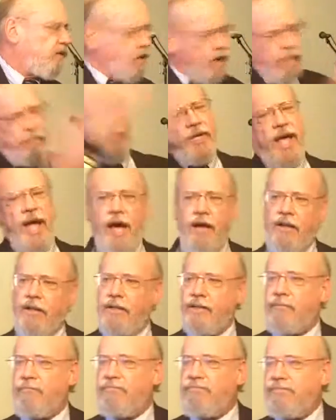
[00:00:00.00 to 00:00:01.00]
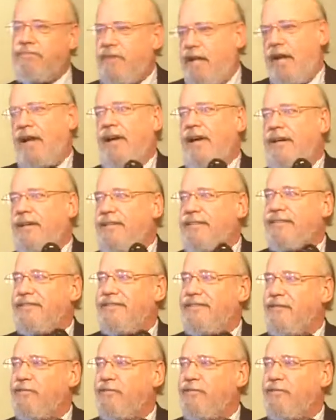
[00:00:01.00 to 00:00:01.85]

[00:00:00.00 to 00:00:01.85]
Some doubted, yeah,